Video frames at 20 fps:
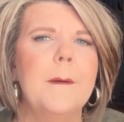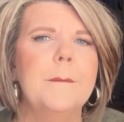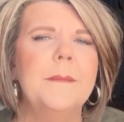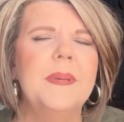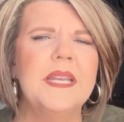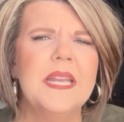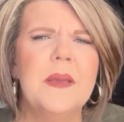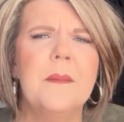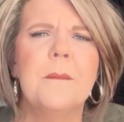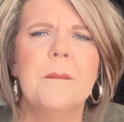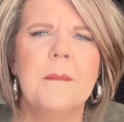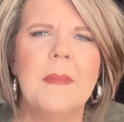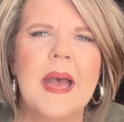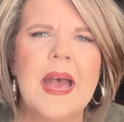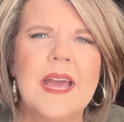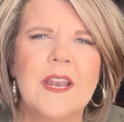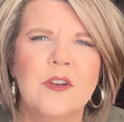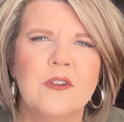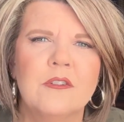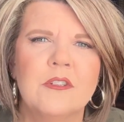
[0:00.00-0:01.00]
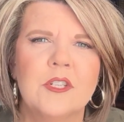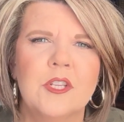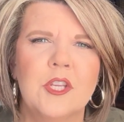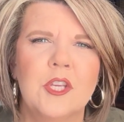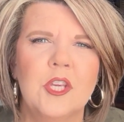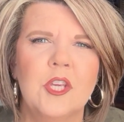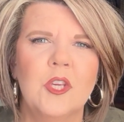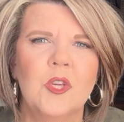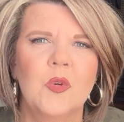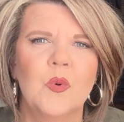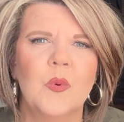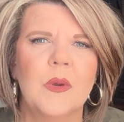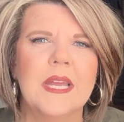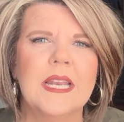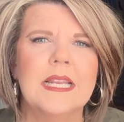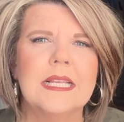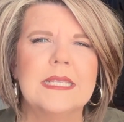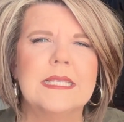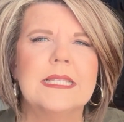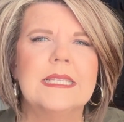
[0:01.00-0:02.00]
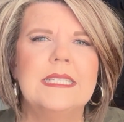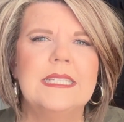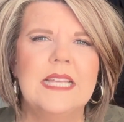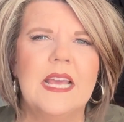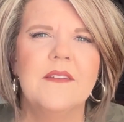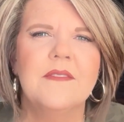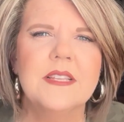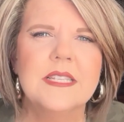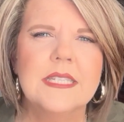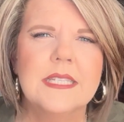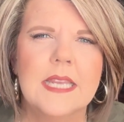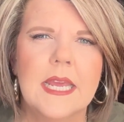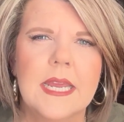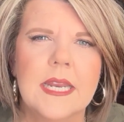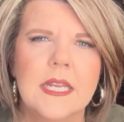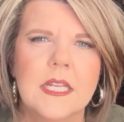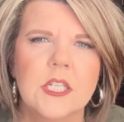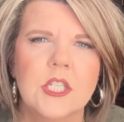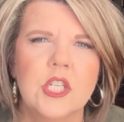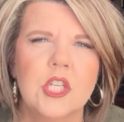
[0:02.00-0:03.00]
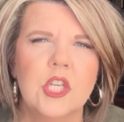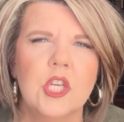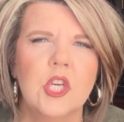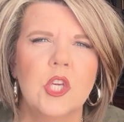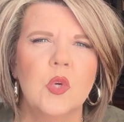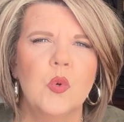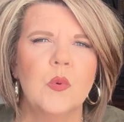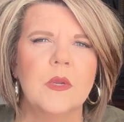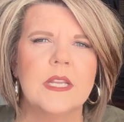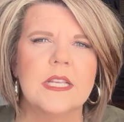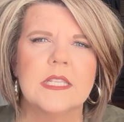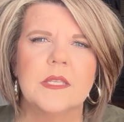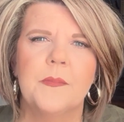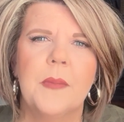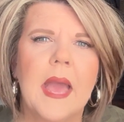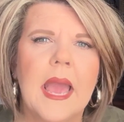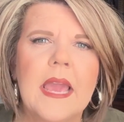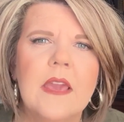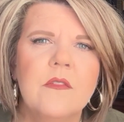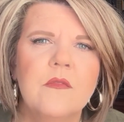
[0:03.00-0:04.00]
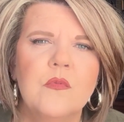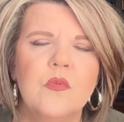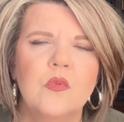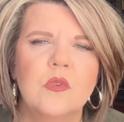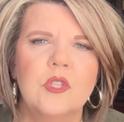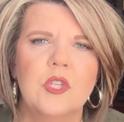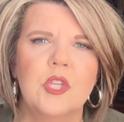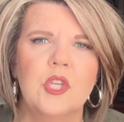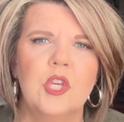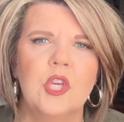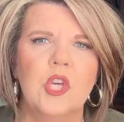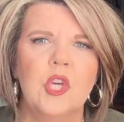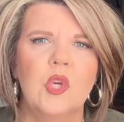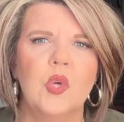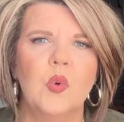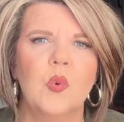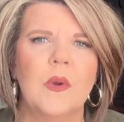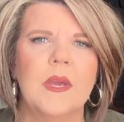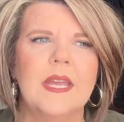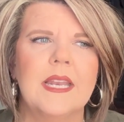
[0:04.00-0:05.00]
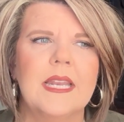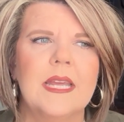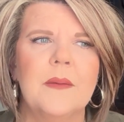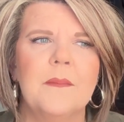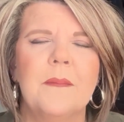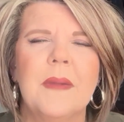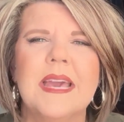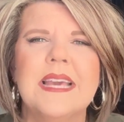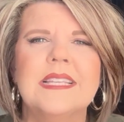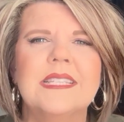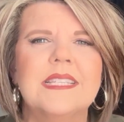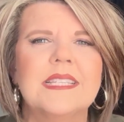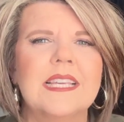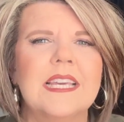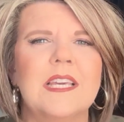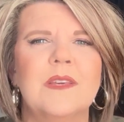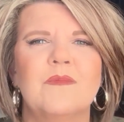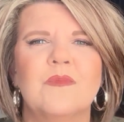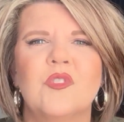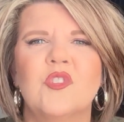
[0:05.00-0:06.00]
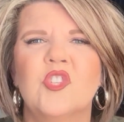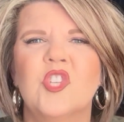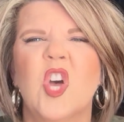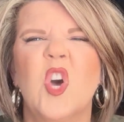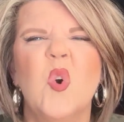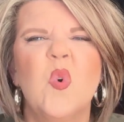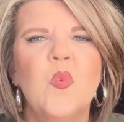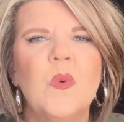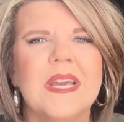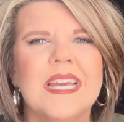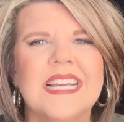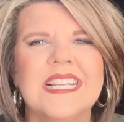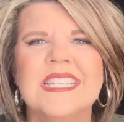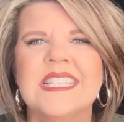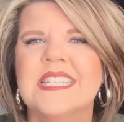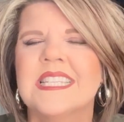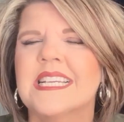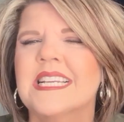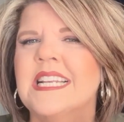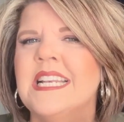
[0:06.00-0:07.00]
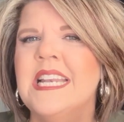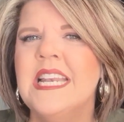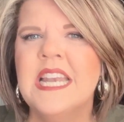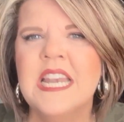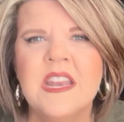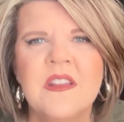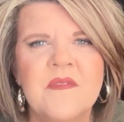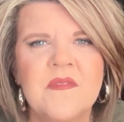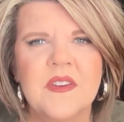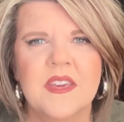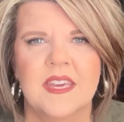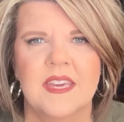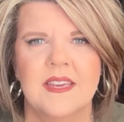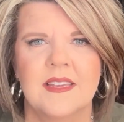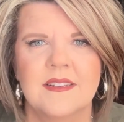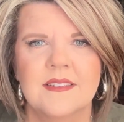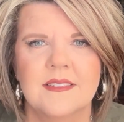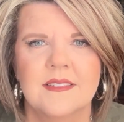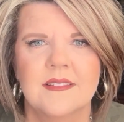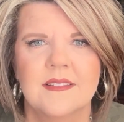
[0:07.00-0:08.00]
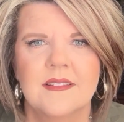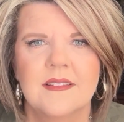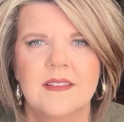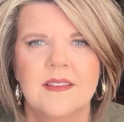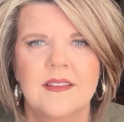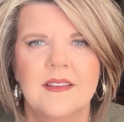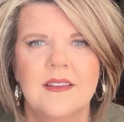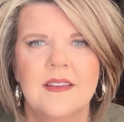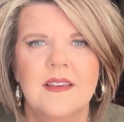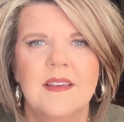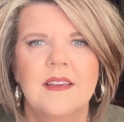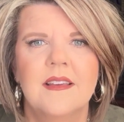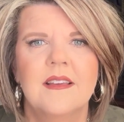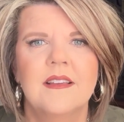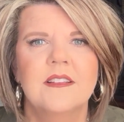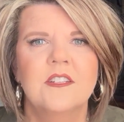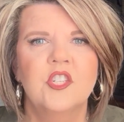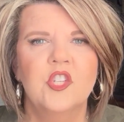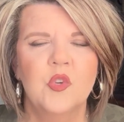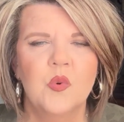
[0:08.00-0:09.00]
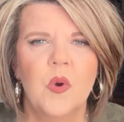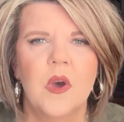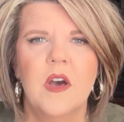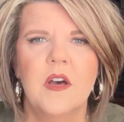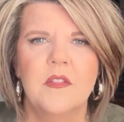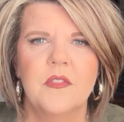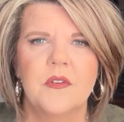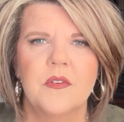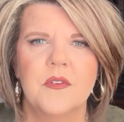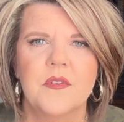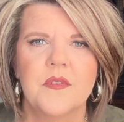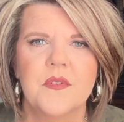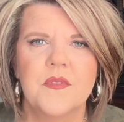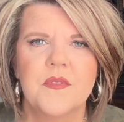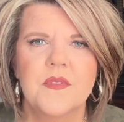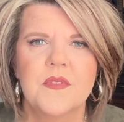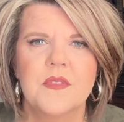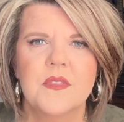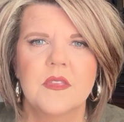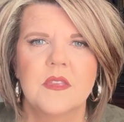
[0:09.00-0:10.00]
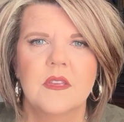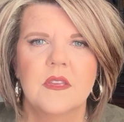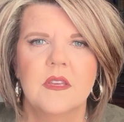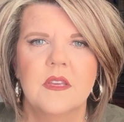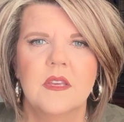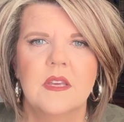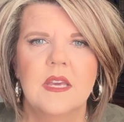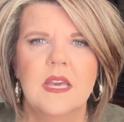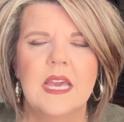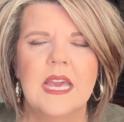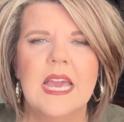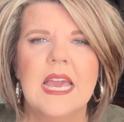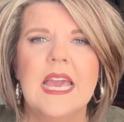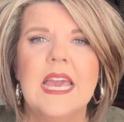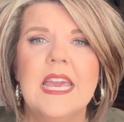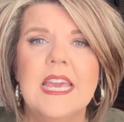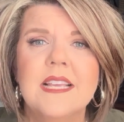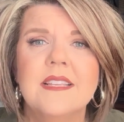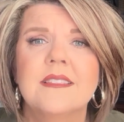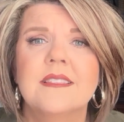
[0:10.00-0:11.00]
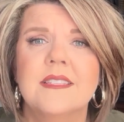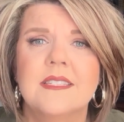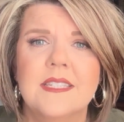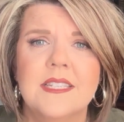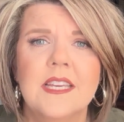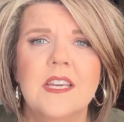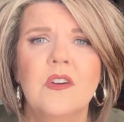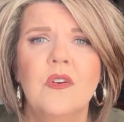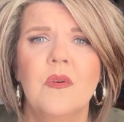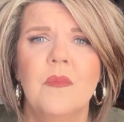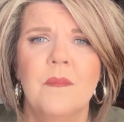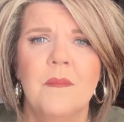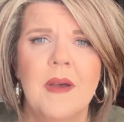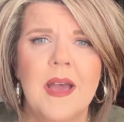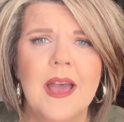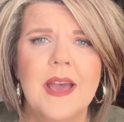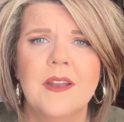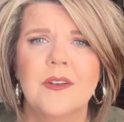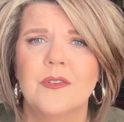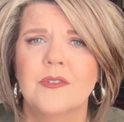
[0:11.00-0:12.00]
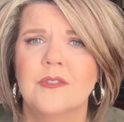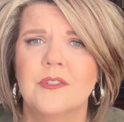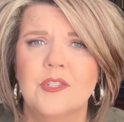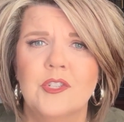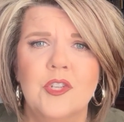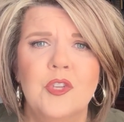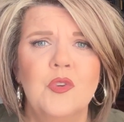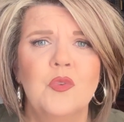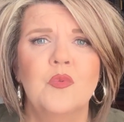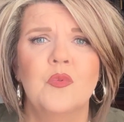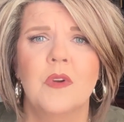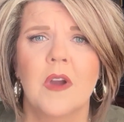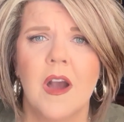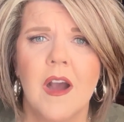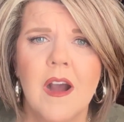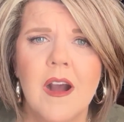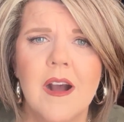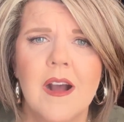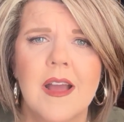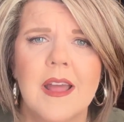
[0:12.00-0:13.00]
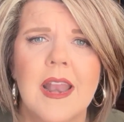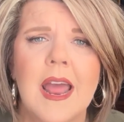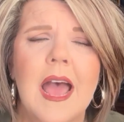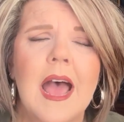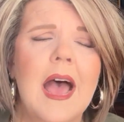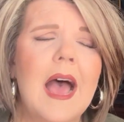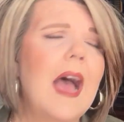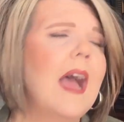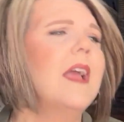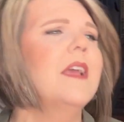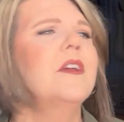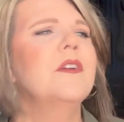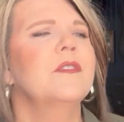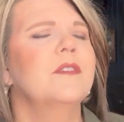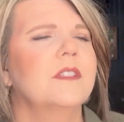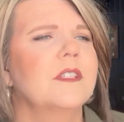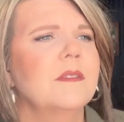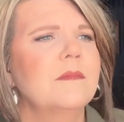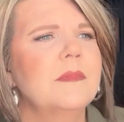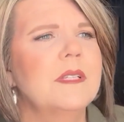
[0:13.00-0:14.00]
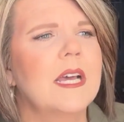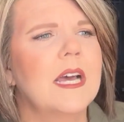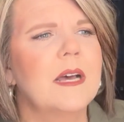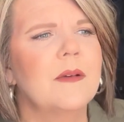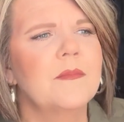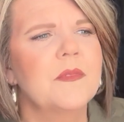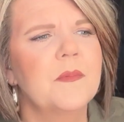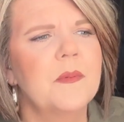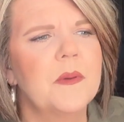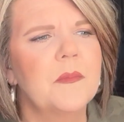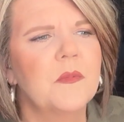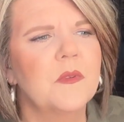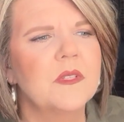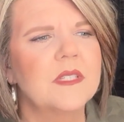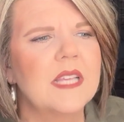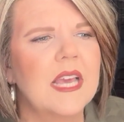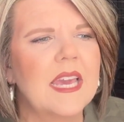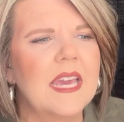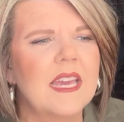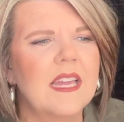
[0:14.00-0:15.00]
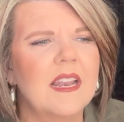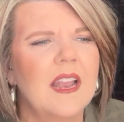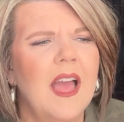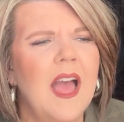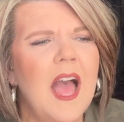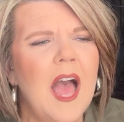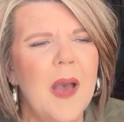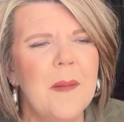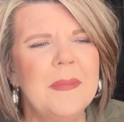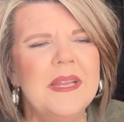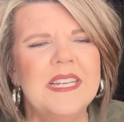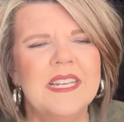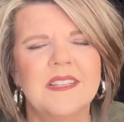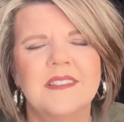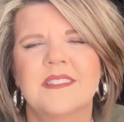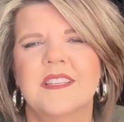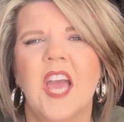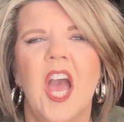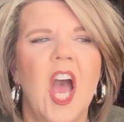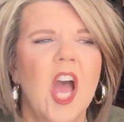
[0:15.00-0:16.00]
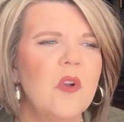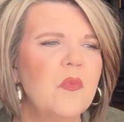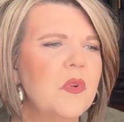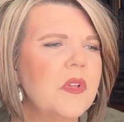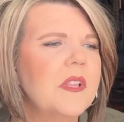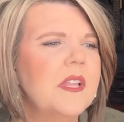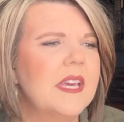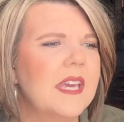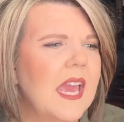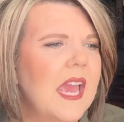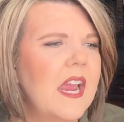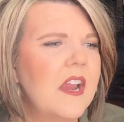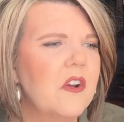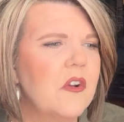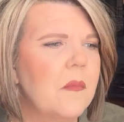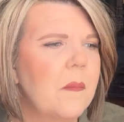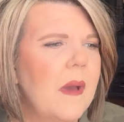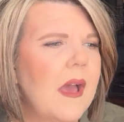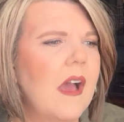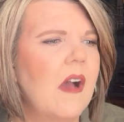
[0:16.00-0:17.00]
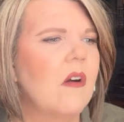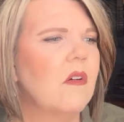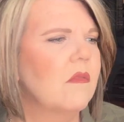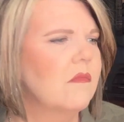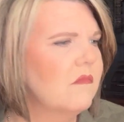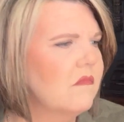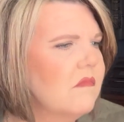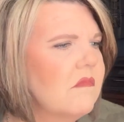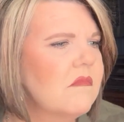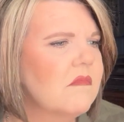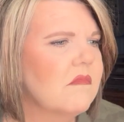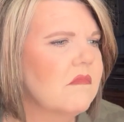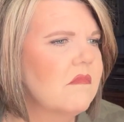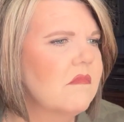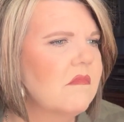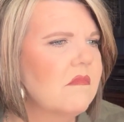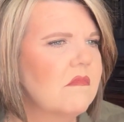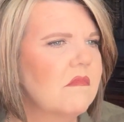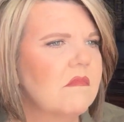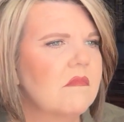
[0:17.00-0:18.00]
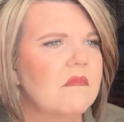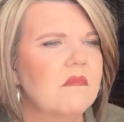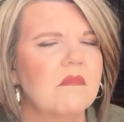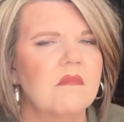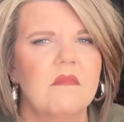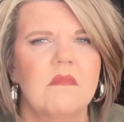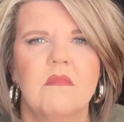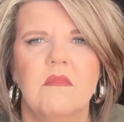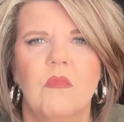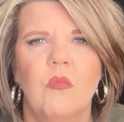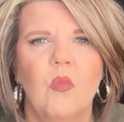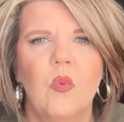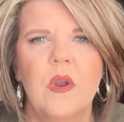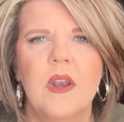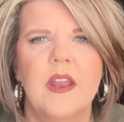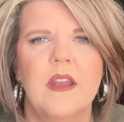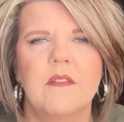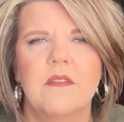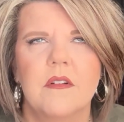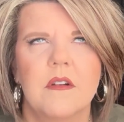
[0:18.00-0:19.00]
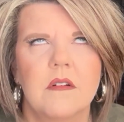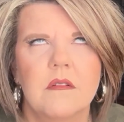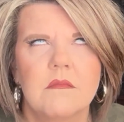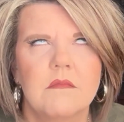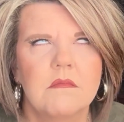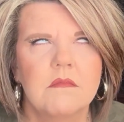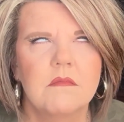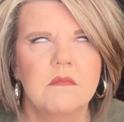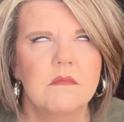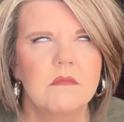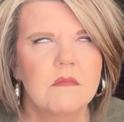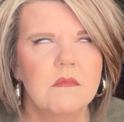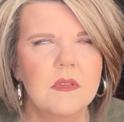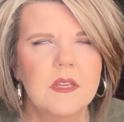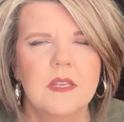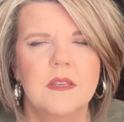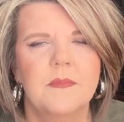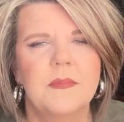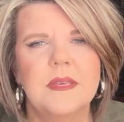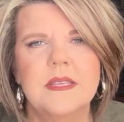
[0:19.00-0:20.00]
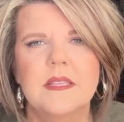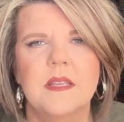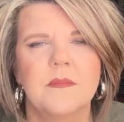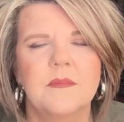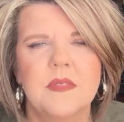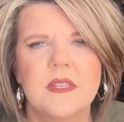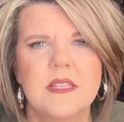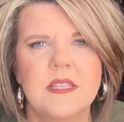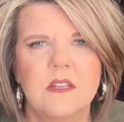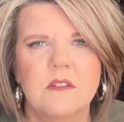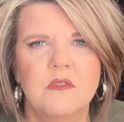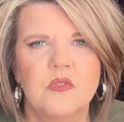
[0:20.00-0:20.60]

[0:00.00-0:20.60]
But it matters to you and it's devastating to you and it's painful to you and it may seem so insignificant to others it still matters to God. I hear sometimes people saying, I mean, does God really care about whatever? It could be something so